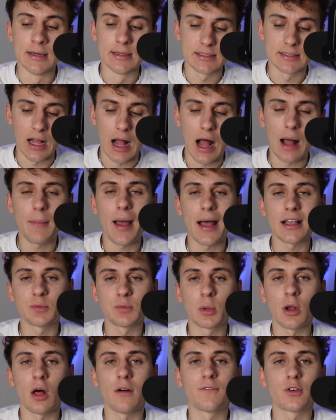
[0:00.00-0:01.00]
Tom
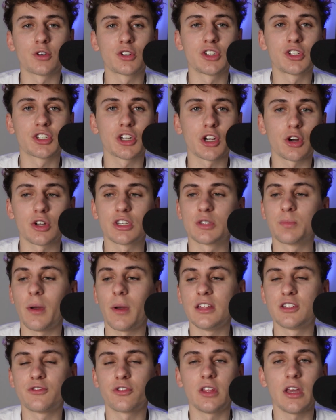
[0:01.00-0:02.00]
Aspinall versus Curtis
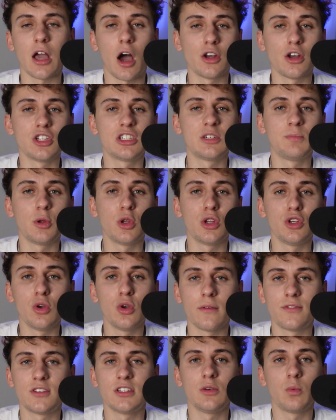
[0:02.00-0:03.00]
Blaydes for the undisputed
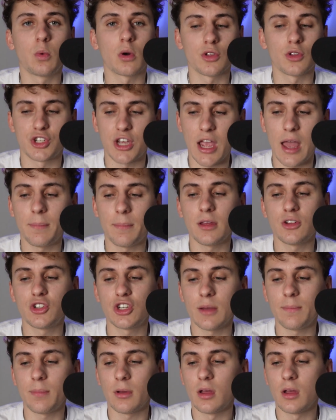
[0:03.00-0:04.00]
UFC World
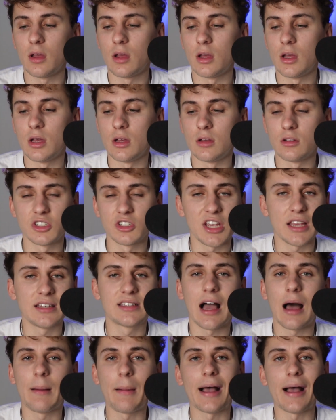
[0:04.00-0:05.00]
Championship. Say
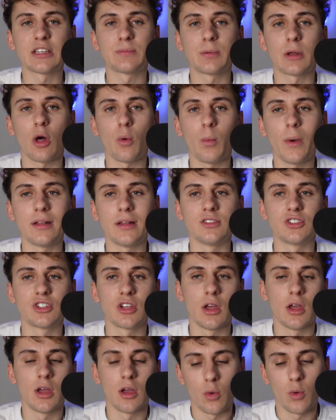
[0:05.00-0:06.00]
Tom Aspinall wins.
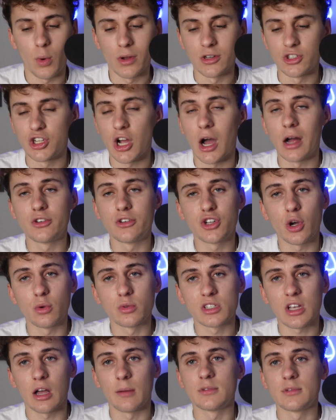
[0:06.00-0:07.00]
When Jon
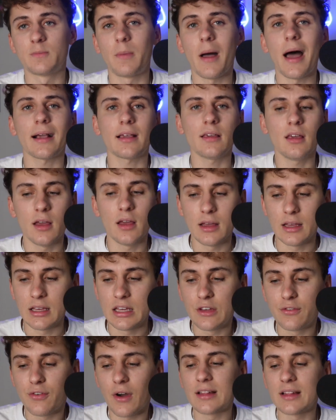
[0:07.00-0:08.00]
Jones comes back,
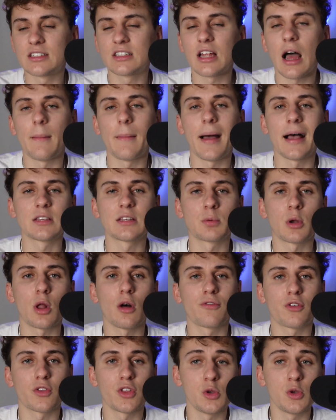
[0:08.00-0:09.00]
he fights Tom
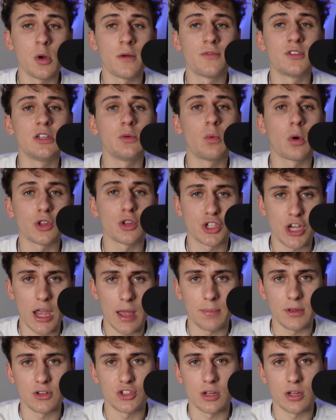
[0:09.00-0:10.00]
Aspinall for the UFC World
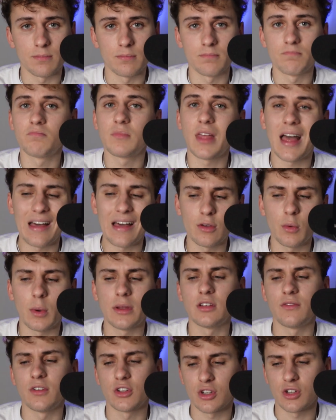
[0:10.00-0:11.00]
Championship. The
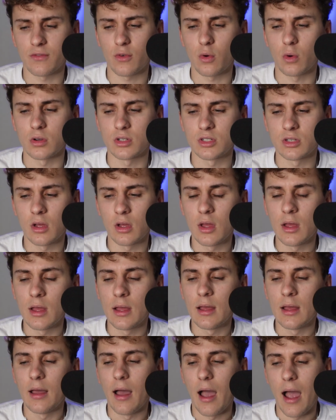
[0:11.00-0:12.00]
heavyweight division, of course.
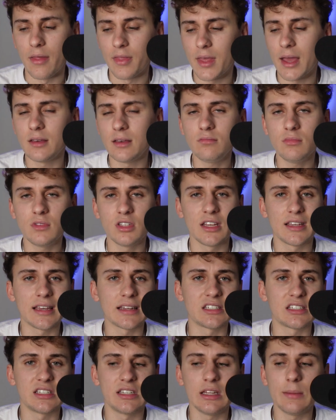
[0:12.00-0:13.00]
And then you
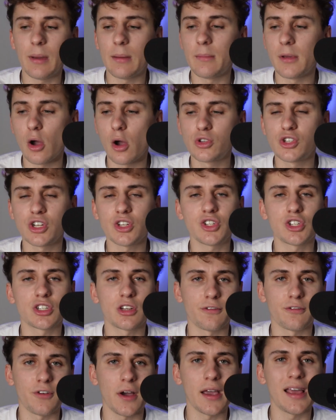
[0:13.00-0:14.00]
get Stipe Miocic
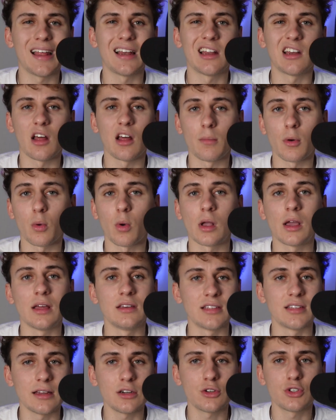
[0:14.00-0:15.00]
to fight in a number one
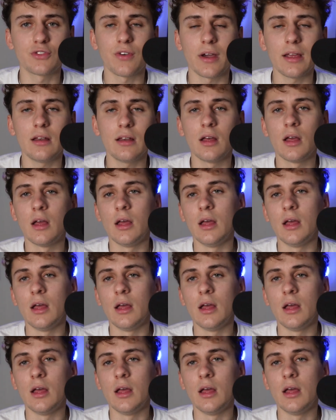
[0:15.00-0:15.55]
contenders fight.